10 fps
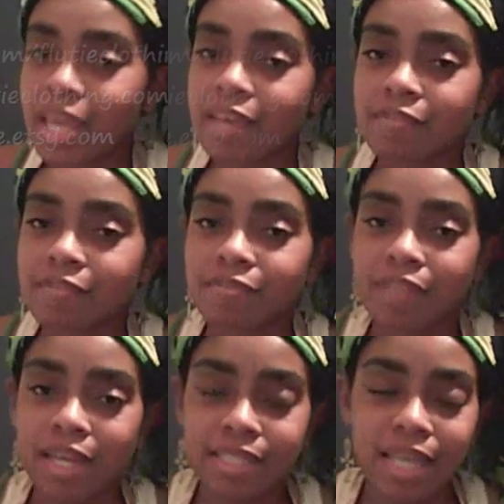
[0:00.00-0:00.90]
at
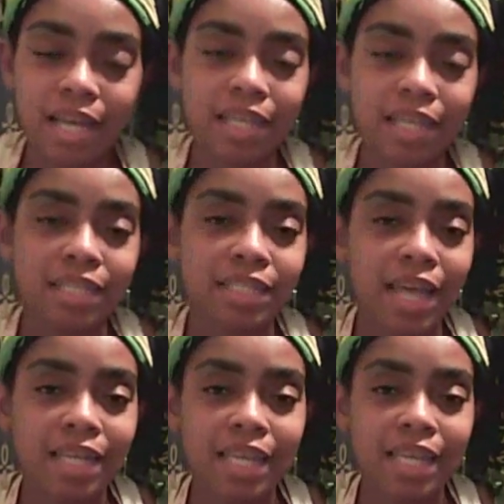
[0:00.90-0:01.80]

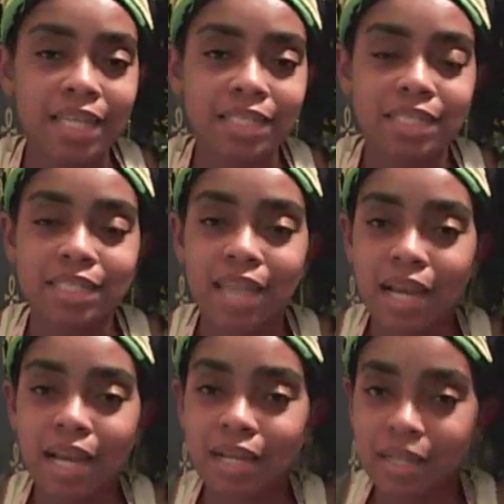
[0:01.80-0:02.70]

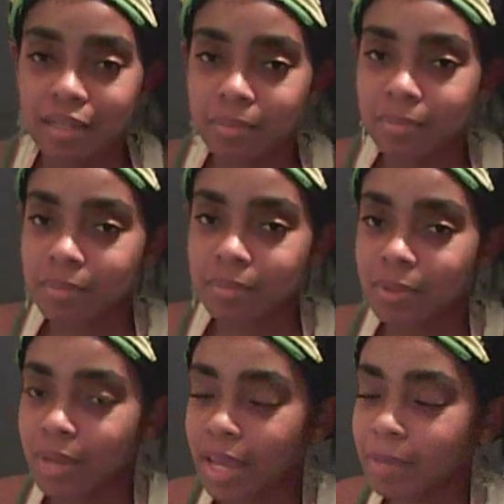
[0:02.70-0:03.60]
flytie.etsy.com.
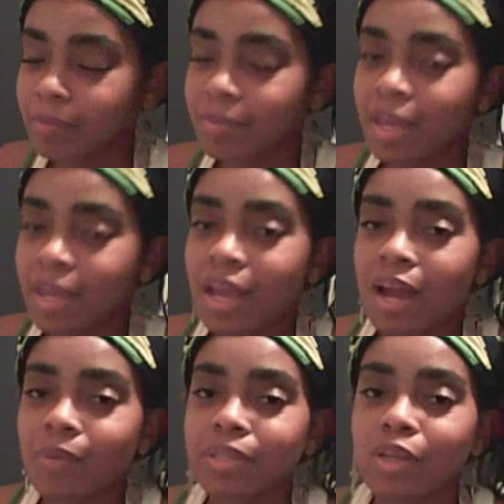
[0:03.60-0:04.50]
Okay,
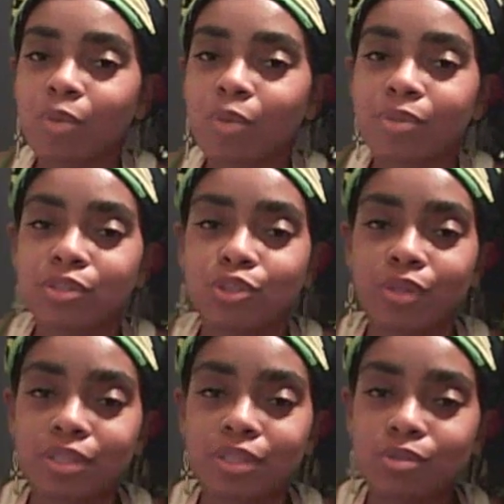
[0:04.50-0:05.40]
I really hope you
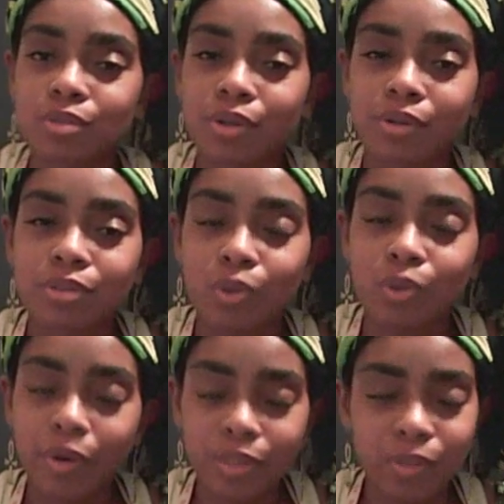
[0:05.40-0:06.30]
enjoyed this
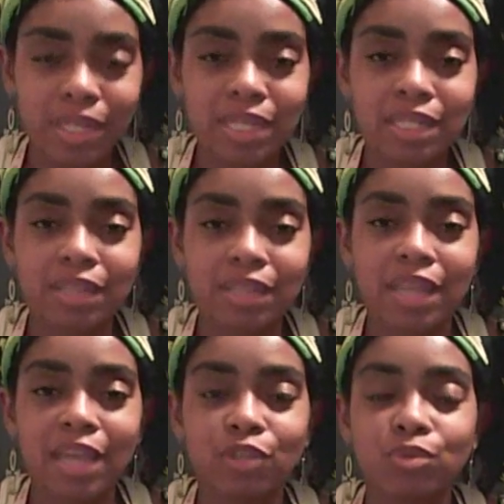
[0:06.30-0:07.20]
tutorial and
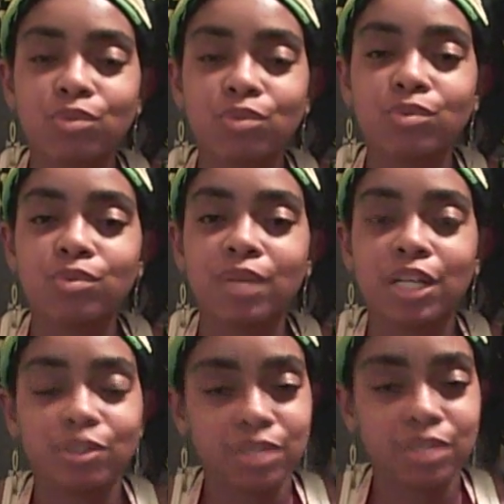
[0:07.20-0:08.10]
that you
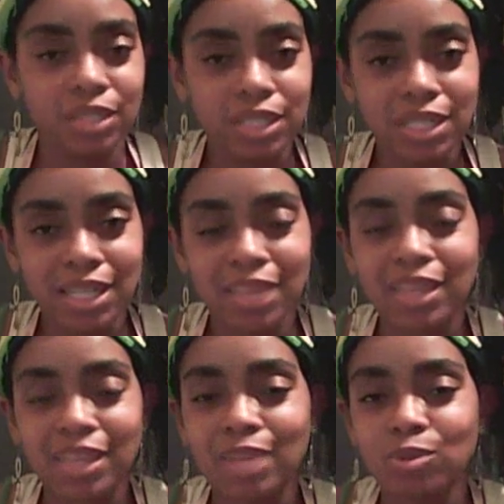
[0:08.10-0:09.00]
understood it,
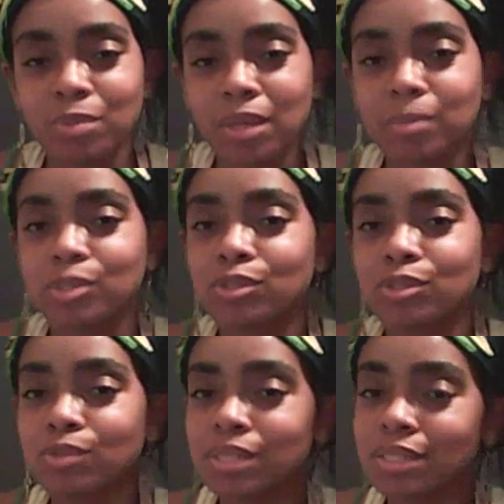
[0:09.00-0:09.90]
and that you will be able to
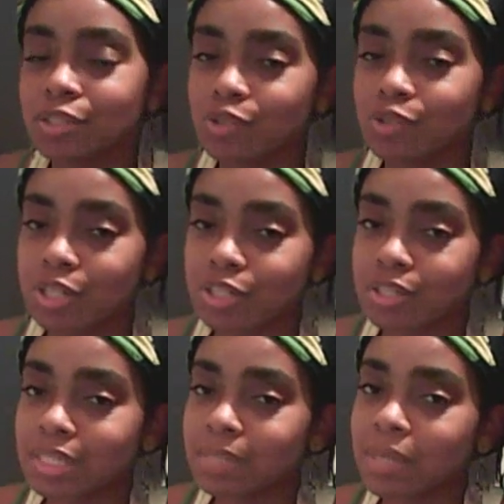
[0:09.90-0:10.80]
use these
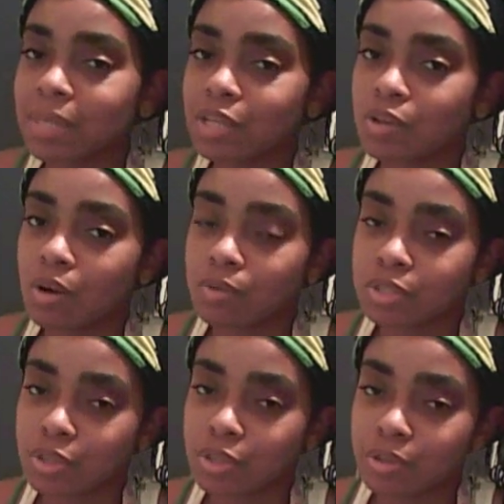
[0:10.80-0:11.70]
instructions in making your
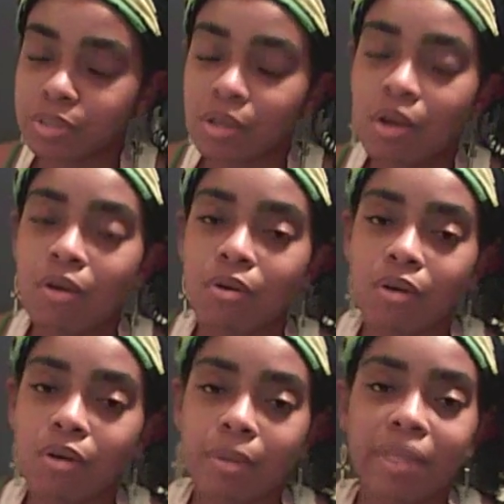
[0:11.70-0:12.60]
own skirts
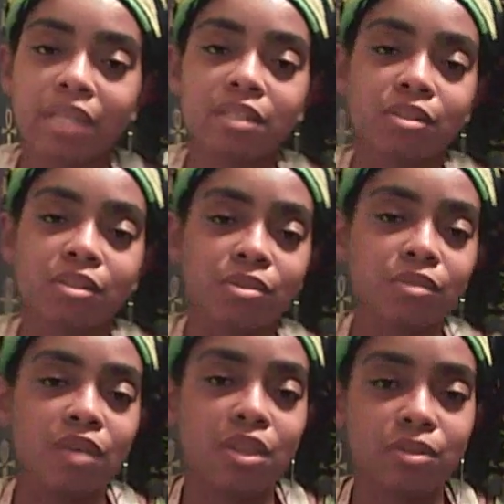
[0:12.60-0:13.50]
or making
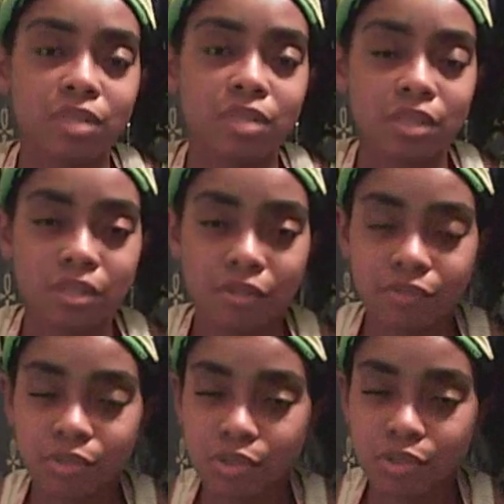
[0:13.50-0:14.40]
skirts for others in the near
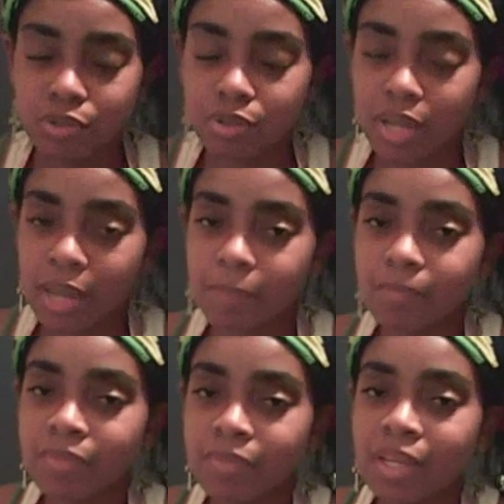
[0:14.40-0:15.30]
future. Okay,